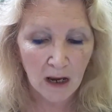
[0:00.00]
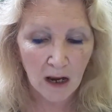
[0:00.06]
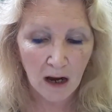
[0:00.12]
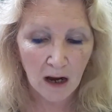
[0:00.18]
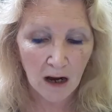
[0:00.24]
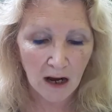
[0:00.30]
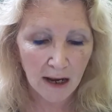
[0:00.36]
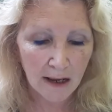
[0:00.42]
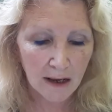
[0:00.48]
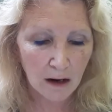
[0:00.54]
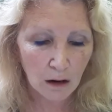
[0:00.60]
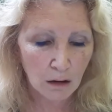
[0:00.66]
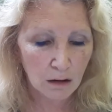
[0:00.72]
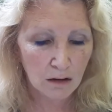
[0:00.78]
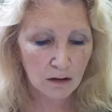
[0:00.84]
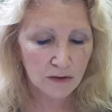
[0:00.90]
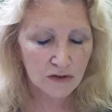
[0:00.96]
I
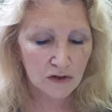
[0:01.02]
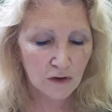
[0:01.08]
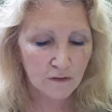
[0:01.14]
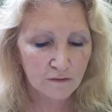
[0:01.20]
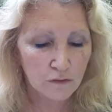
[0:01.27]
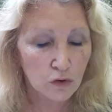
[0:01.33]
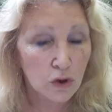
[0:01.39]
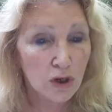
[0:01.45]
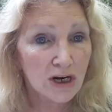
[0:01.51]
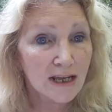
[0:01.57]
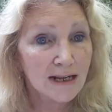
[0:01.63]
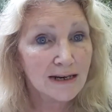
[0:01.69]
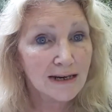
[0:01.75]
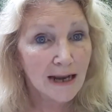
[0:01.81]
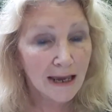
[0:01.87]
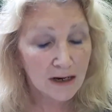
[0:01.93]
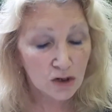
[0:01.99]
ask for an
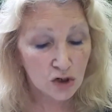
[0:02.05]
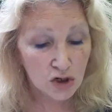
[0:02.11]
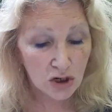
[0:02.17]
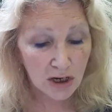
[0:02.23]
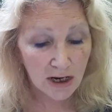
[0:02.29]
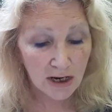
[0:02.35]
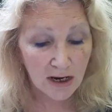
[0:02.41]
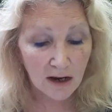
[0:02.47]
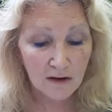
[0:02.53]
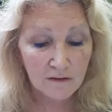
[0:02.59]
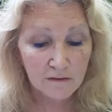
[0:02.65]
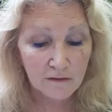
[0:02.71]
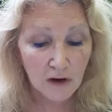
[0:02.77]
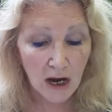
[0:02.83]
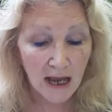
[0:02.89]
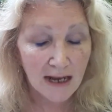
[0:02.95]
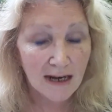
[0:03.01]
electric
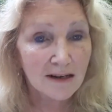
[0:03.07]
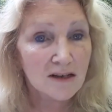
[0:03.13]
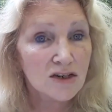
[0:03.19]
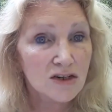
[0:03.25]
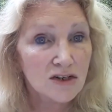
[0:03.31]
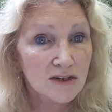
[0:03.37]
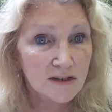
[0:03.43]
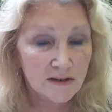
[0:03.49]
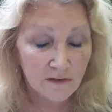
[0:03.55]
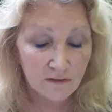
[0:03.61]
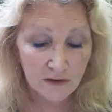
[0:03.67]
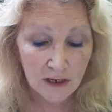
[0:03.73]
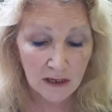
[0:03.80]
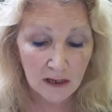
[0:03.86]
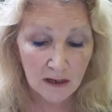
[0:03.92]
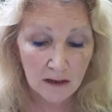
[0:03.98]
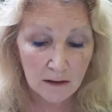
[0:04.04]
violet
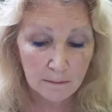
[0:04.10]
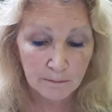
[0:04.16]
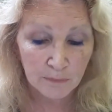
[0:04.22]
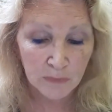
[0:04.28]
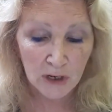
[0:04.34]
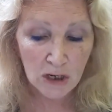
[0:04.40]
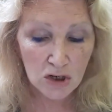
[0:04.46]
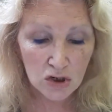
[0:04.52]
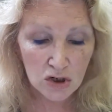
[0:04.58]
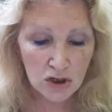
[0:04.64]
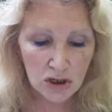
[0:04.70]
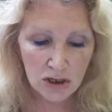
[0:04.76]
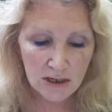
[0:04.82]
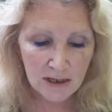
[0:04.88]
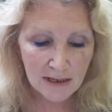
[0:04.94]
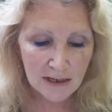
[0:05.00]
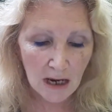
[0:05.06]
sphere to
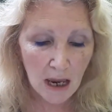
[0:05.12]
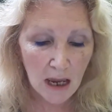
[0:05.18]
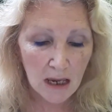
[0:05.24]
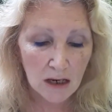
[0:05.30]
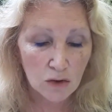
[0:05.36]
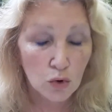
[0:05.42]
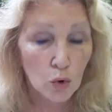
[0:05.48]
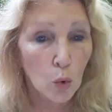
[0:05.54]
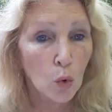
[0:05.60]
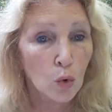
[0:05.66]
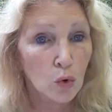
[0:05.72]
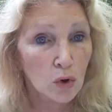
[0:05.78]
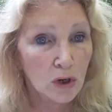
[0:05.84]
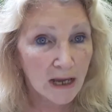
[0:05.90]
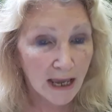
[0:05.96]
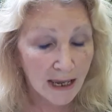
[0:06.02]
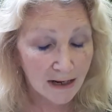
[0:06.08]
contain
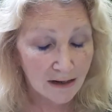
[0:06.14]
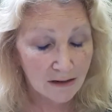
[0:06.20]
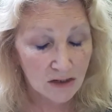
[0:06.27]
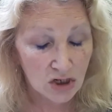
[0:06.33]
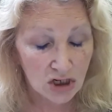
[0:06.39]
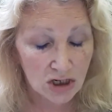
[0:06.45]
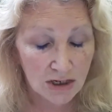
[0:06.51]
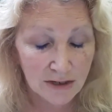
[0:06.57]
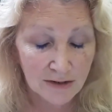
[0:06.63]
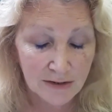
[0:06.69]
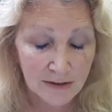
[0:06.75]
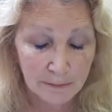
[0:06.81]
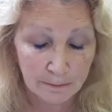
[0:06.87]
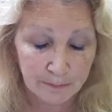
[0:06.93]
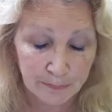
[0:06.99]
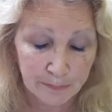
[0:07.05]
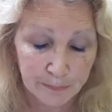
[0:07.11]
all energies
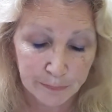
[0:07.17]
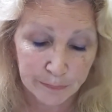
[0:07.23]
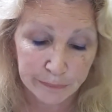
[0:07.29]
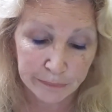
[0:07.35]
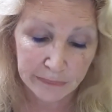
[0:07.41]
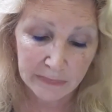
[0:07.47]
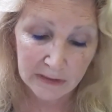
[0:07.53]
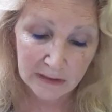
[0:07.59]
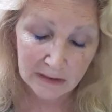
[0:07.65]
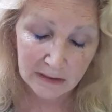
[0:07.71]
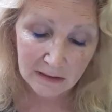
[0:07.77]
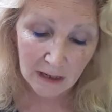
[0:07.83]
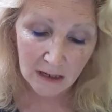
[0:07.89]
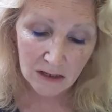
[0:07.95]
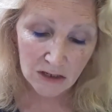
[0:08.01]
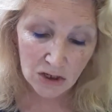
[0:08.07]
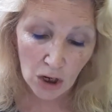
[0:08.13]

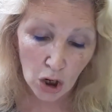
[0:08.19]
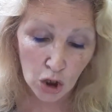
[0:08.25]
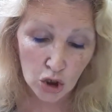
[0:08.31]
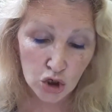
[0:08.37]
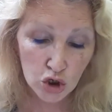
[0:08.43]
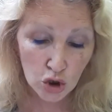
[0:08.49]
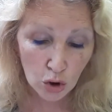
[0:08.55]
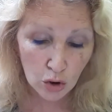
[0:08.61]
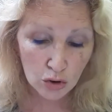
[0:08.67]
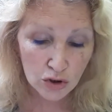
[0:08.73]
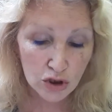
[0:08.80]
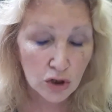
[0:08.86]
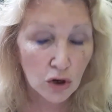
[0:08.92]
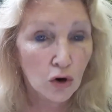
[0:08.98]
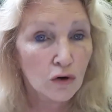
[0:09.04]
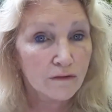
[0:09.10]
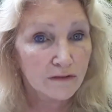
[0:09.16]
that are not
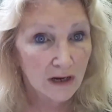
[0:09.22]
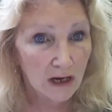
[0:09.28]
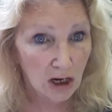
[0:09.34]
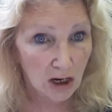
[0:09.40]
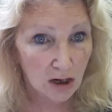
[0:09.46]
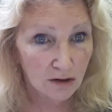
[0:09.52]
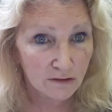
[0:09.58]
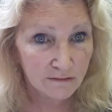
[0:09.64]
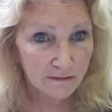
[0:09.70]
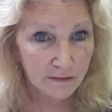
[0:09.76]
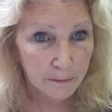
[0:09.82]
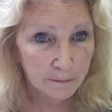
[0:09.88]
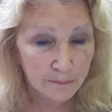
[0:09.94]
of love,